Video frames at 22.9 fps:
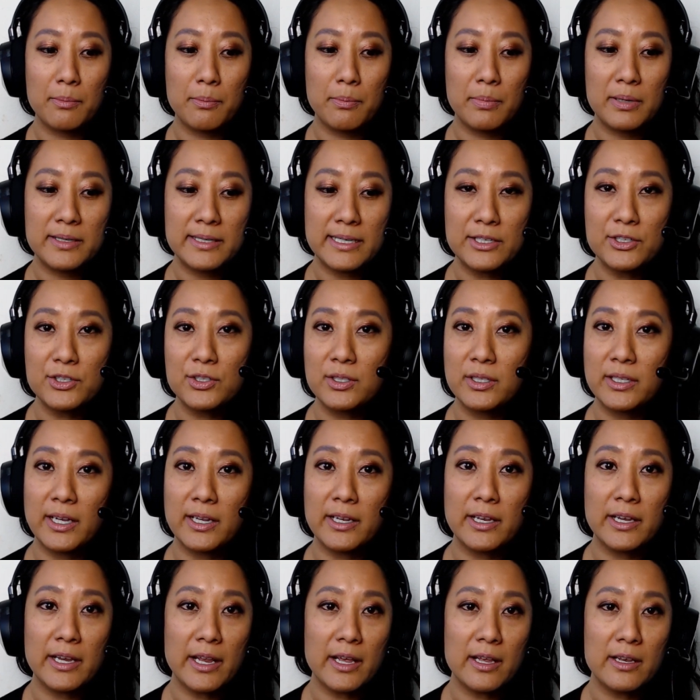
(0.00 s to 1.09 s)
potentially
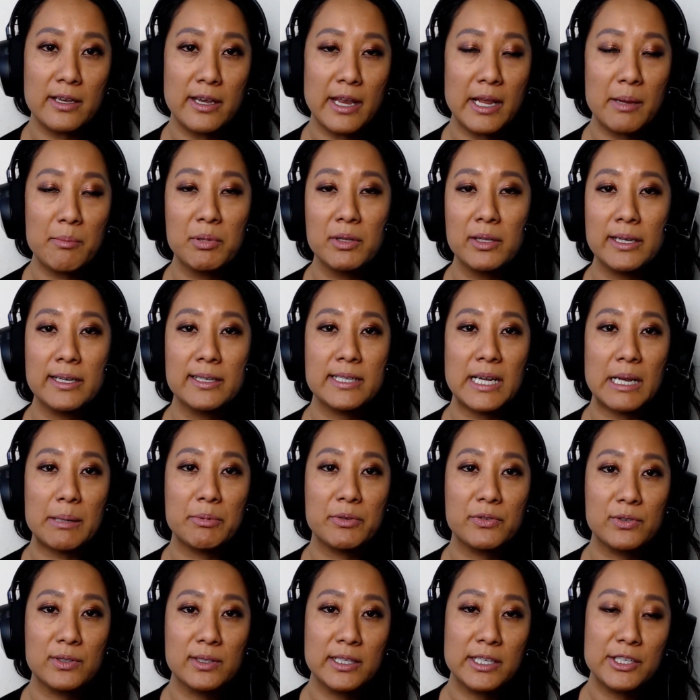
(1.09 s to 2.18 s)
an enabling type of
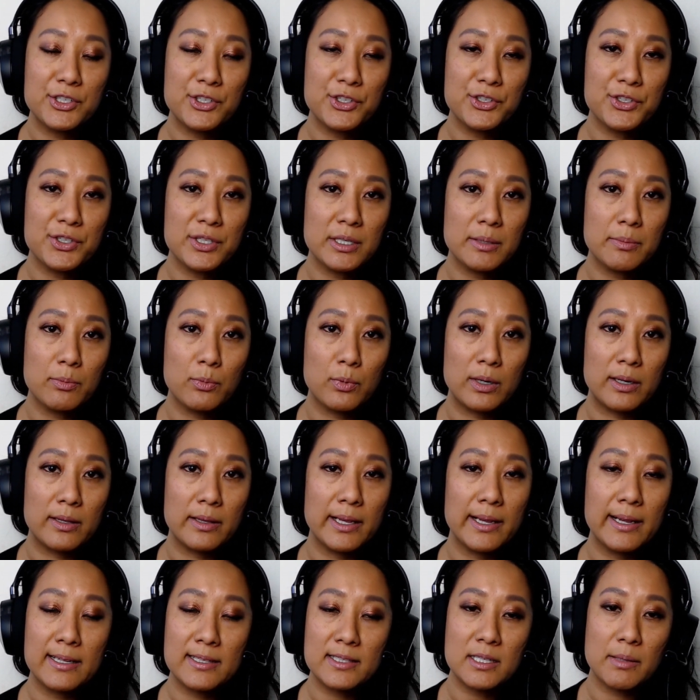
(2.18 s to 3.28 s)
relationship where they
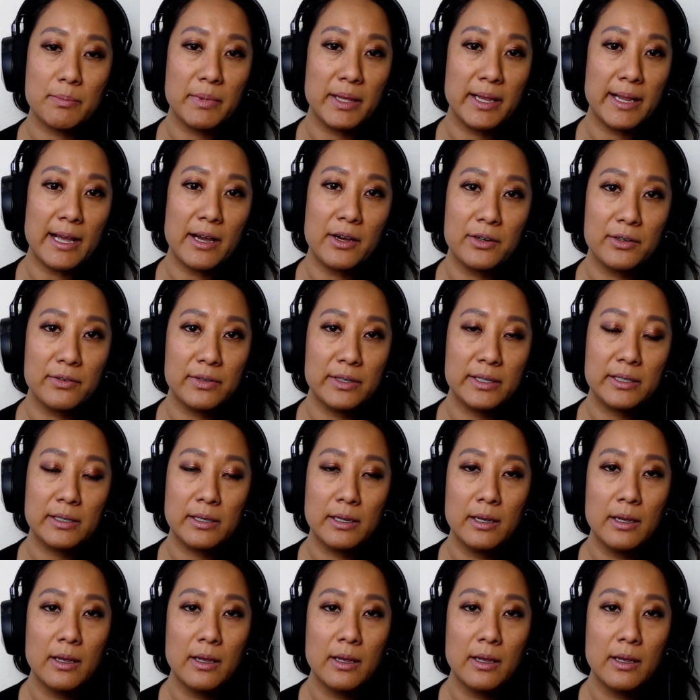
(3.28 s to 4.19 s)
get something out of it.